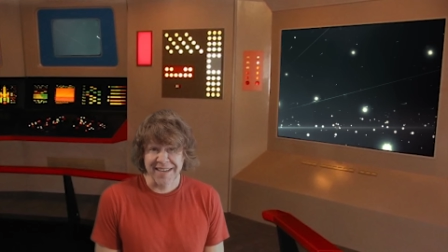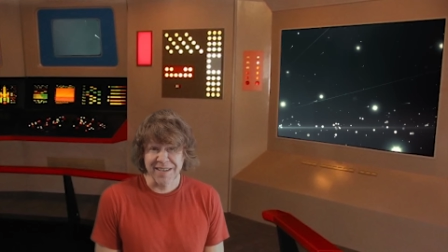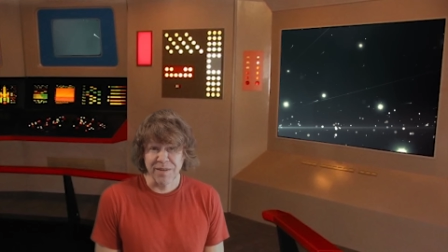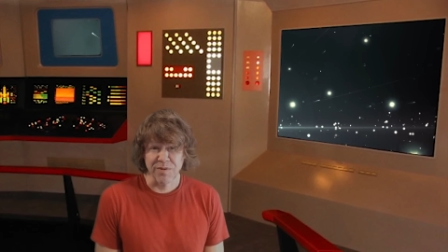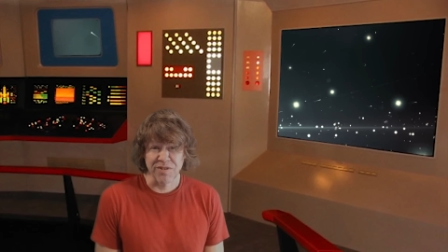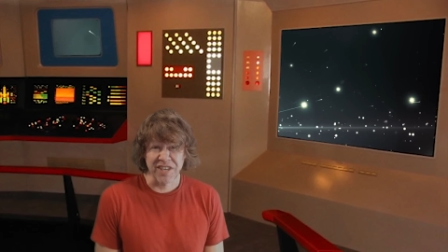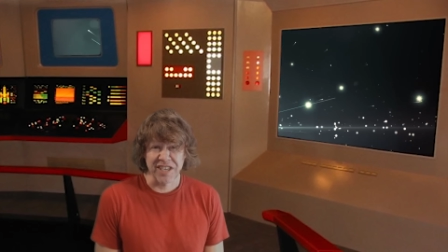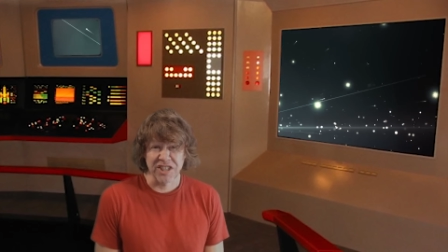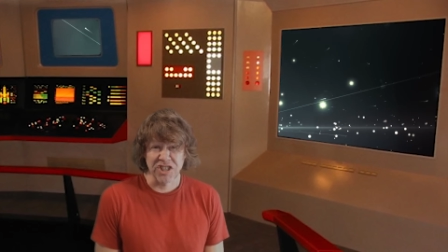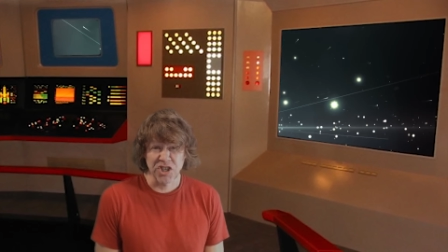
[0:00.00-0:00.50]
it
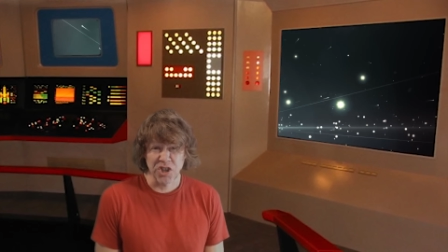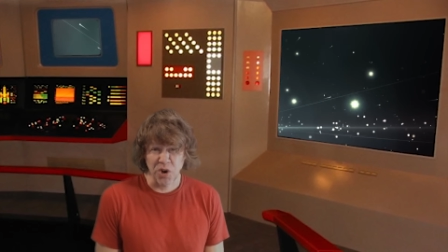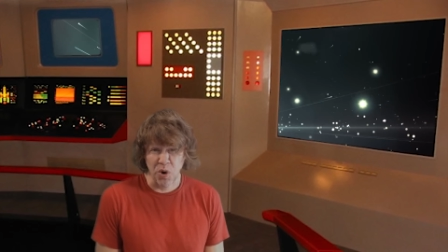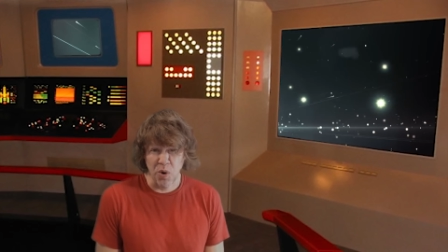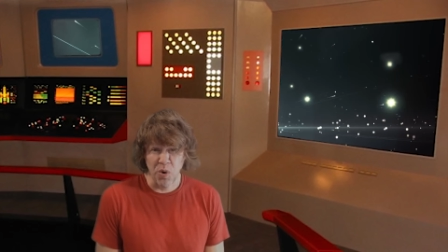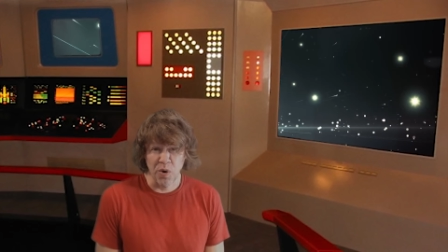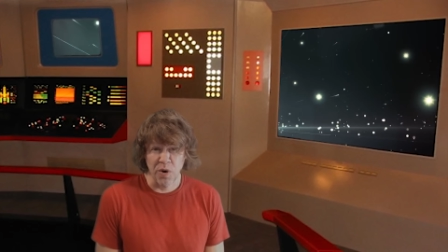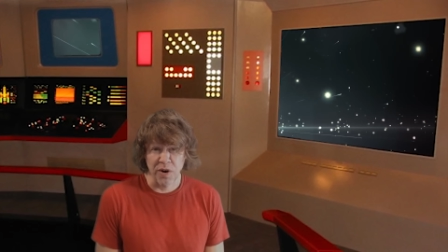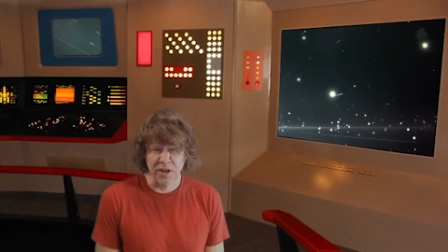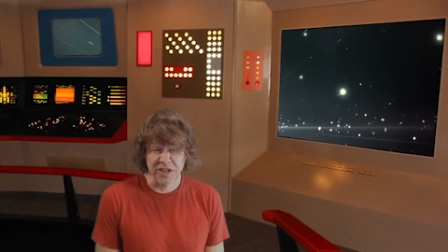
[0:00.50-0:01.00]
was a
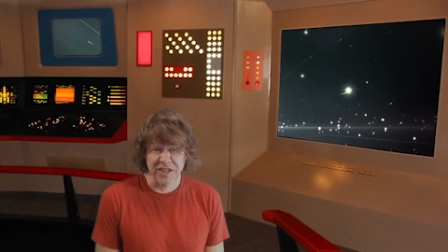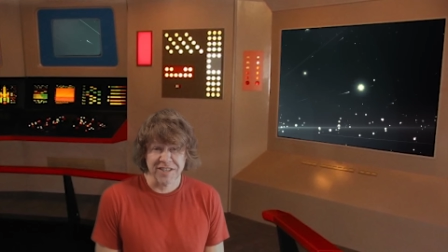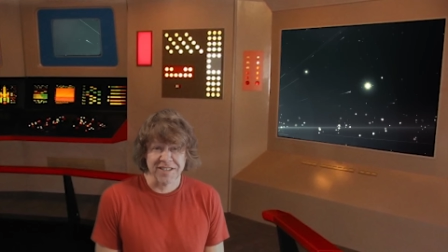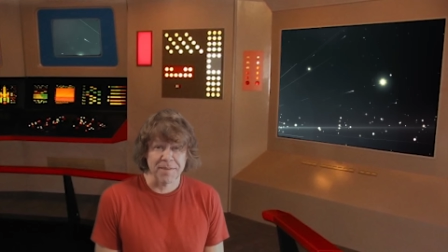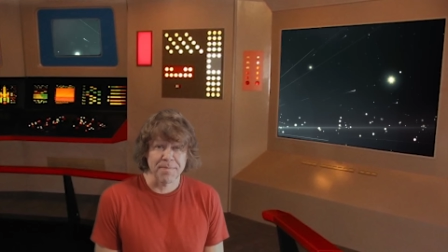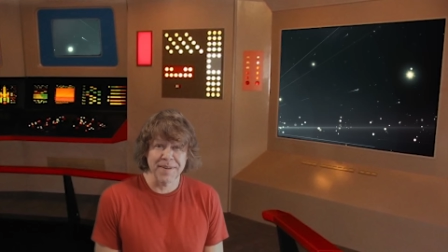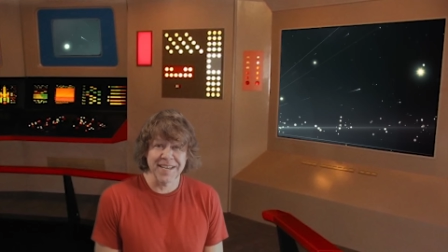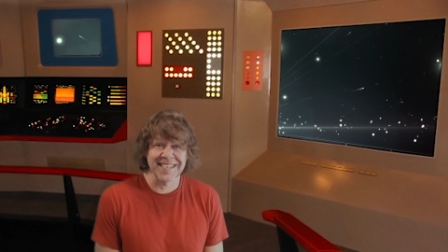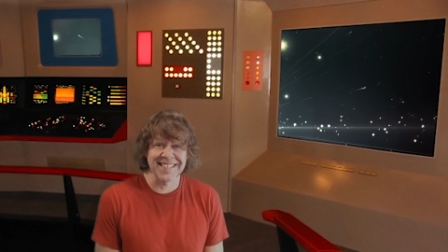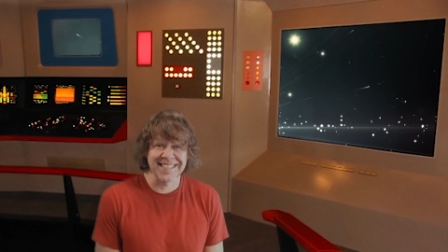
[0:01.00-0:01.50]
chore just to
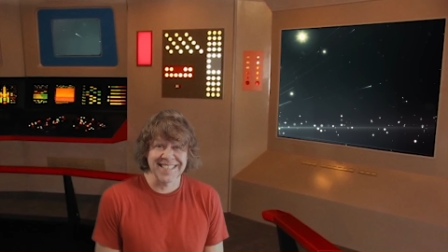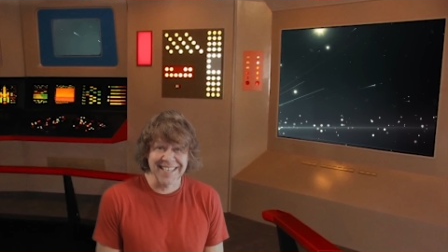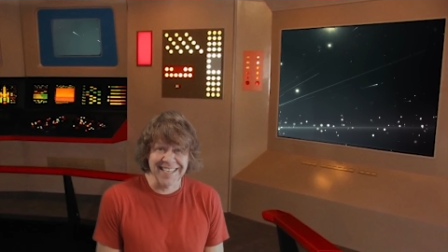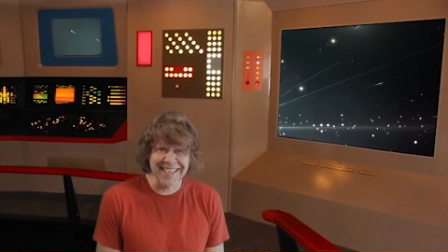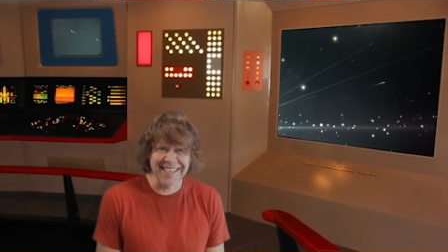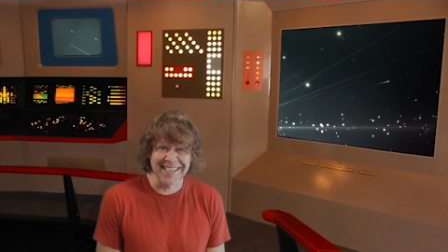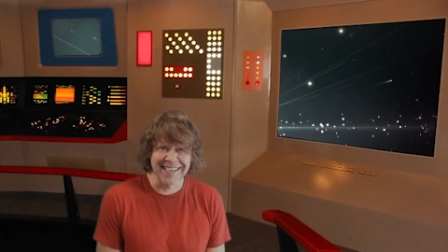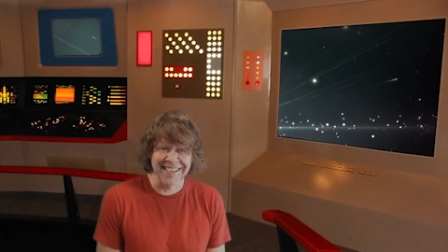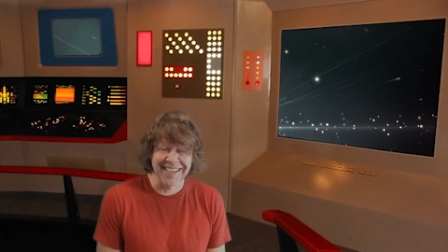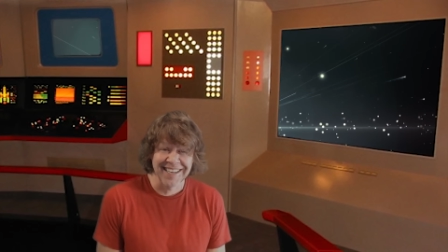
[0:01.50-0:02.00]
pick
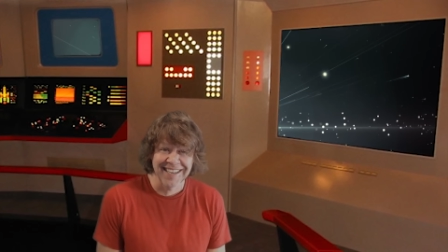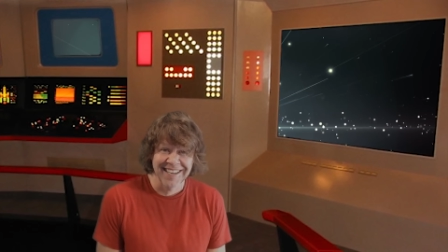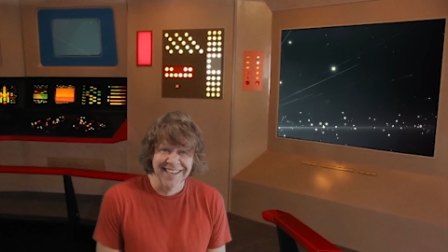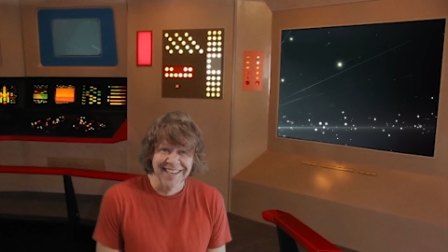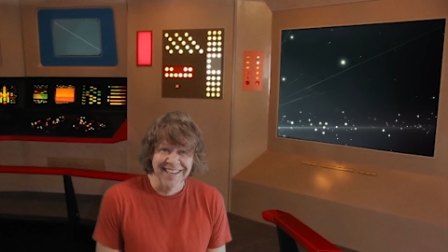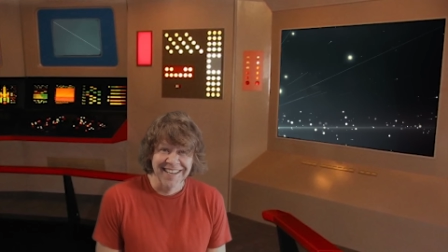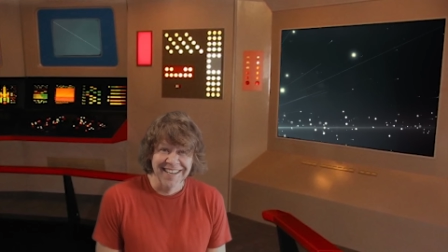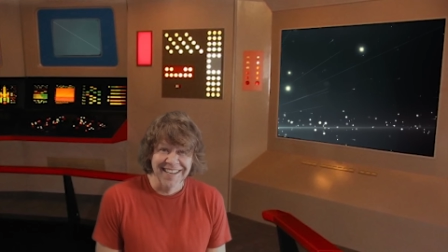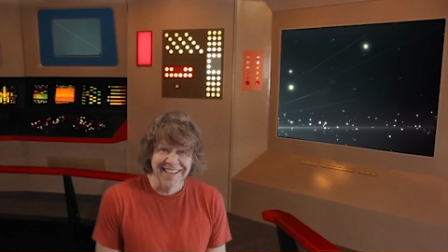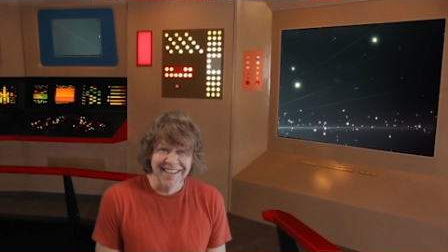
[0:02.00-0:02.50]
10,
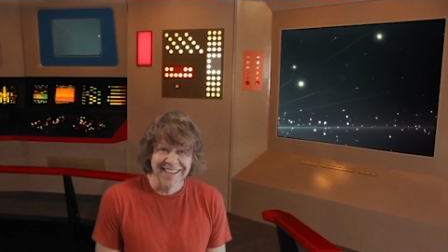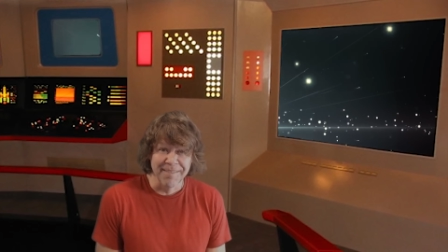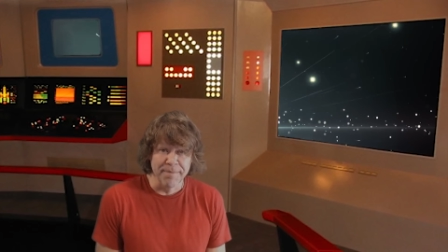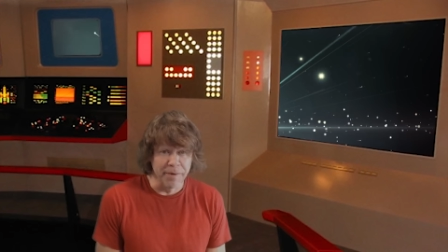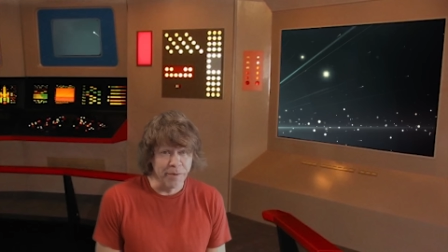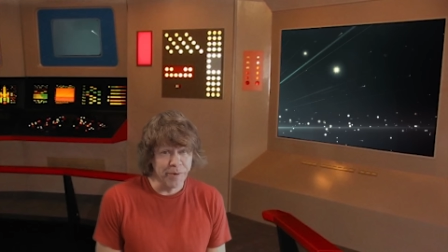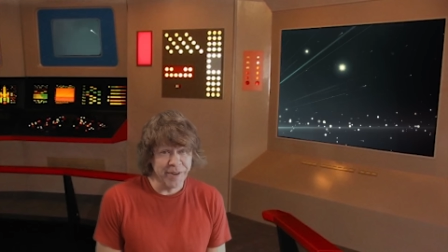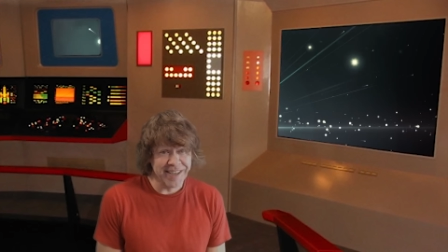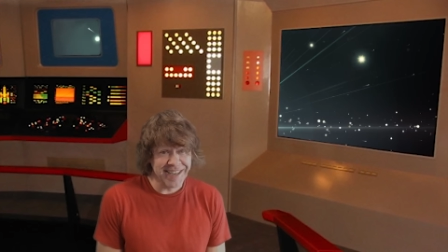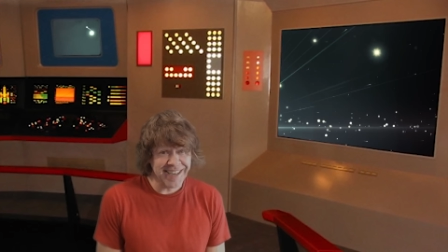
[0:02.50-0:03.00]
but
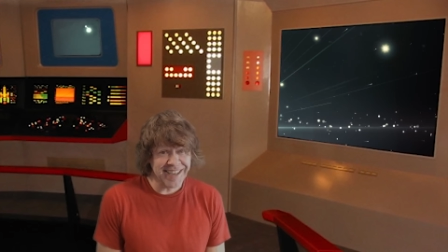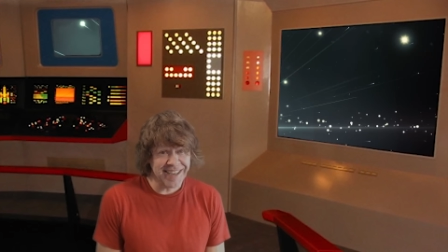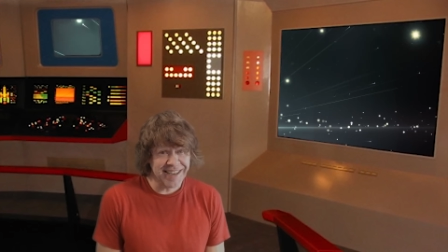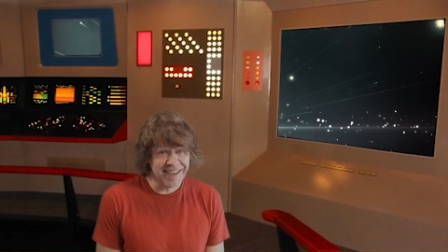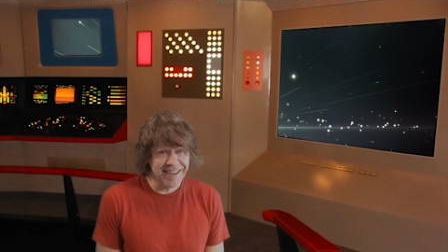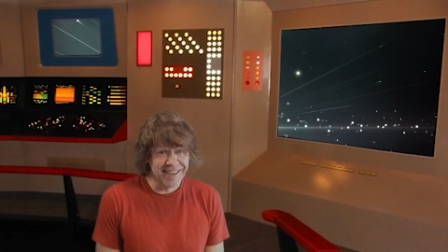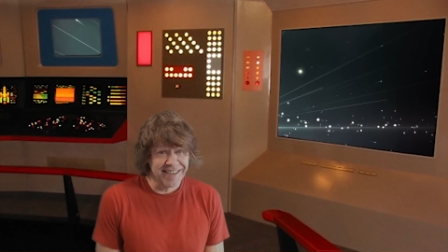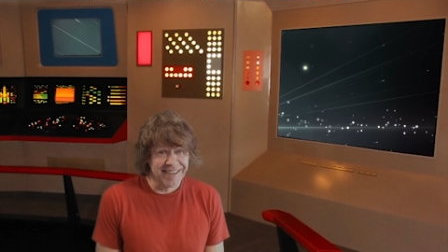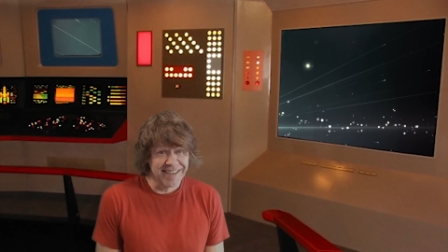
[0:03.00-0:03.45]
we did.